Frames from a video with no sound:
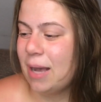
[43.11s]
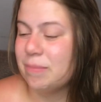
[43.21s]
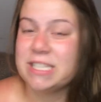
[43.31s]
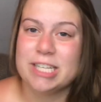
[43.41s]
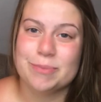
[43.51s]

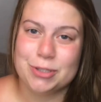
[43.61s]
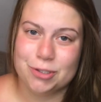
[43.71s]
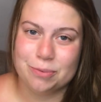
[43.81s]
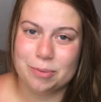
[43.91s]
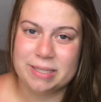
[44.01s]
Today's been
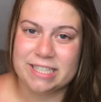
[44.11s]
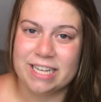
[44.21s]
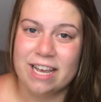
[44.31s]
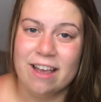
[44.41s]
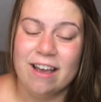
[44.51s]
super busy,
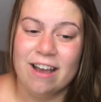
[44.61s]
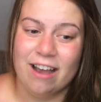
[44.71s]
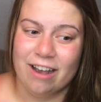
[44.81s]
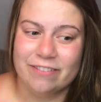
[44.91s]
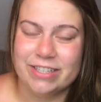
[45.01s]

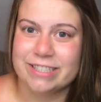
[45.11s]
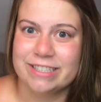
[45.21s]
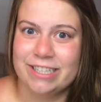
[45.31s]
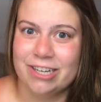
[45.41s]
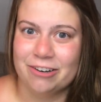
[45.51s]

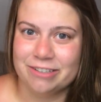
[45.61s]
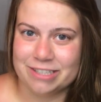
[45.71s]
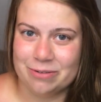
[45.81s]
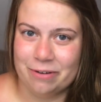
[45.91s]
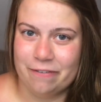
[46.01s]
obviously, or else
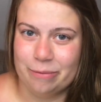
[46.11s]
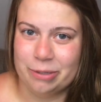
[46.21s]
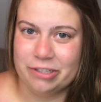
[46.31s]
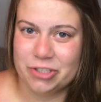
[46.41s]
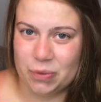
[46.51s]
I would have filmed
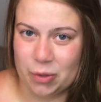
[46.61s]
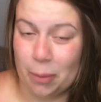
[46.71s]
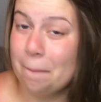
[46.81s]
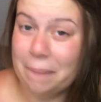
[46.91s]
it sooner.